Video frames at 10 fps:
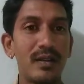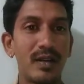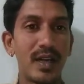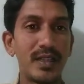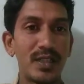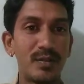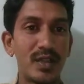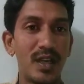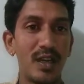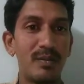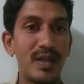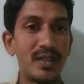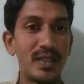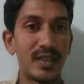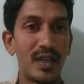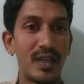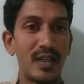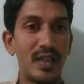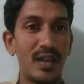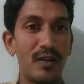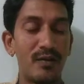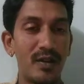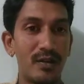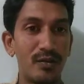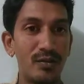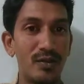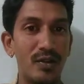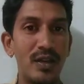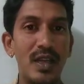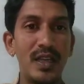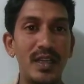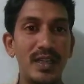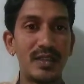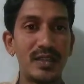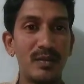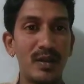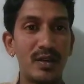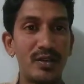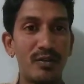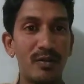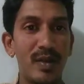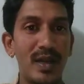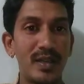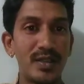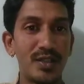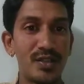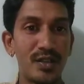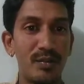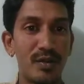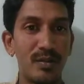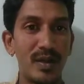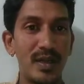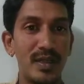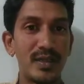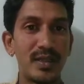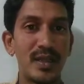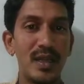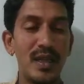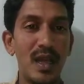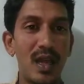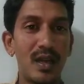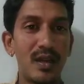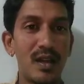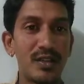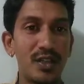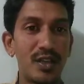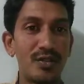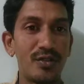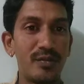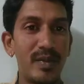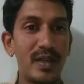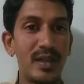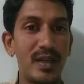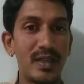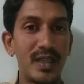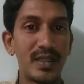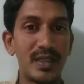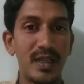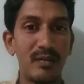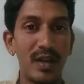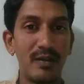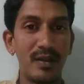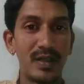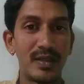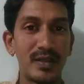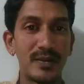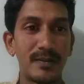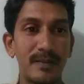right subtree elements is greater than of a root node, is similar to our binary search tree properties, and all children should maintain at the same levels.